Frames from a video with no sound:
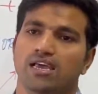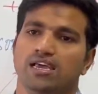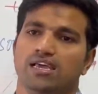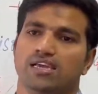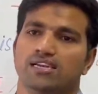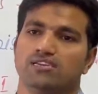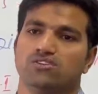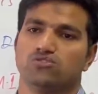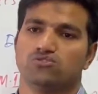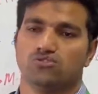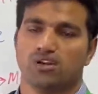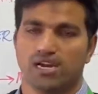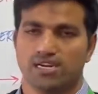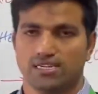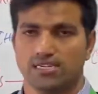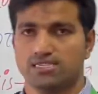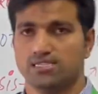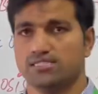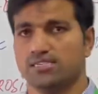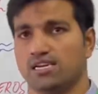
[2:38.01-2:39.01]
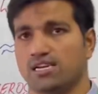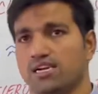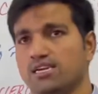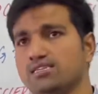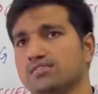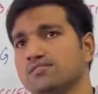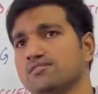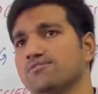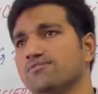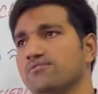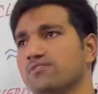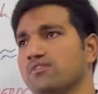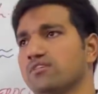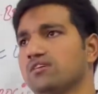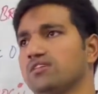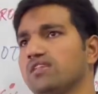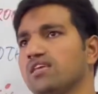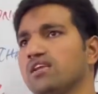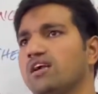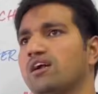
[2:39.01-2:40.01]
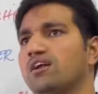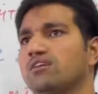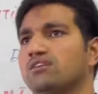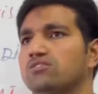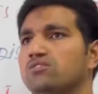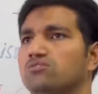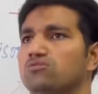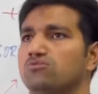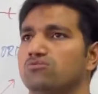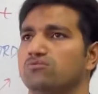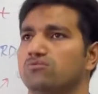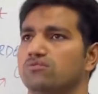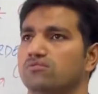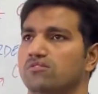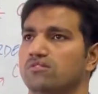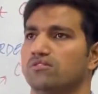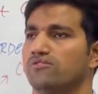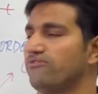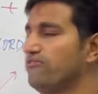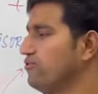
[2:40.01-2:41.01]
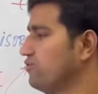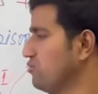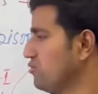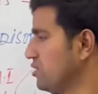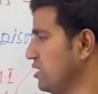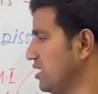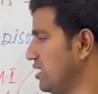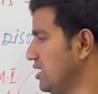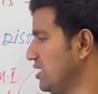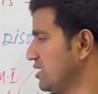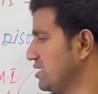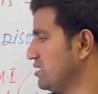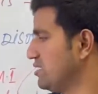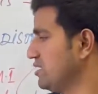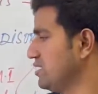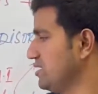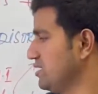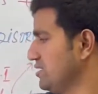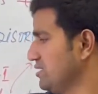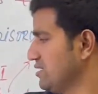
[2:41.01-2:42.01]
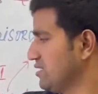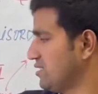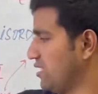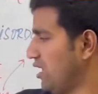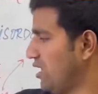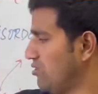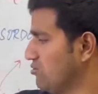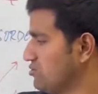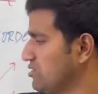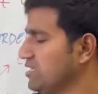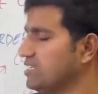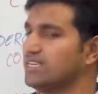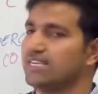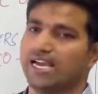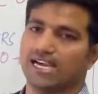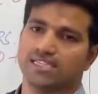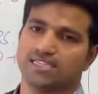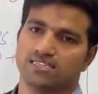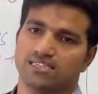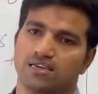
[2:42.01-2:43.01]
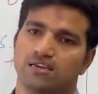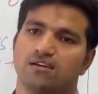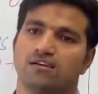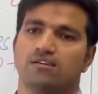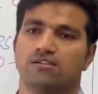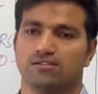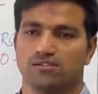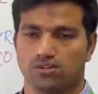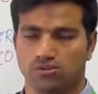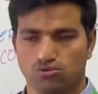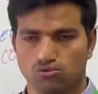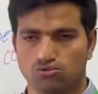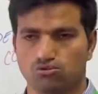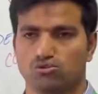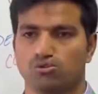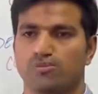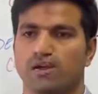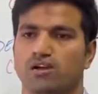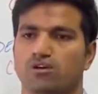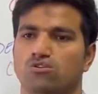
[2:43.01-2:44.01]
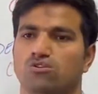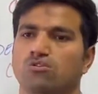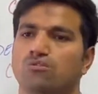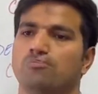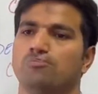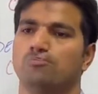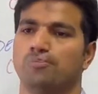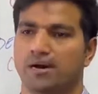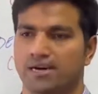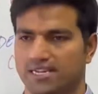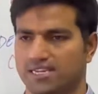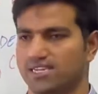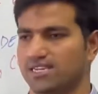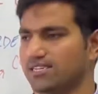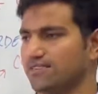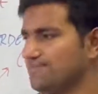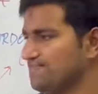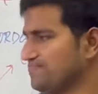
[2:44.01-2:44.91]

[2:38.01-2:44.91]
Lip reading: In United States, there are 400,000 deaths due to tobacco per year.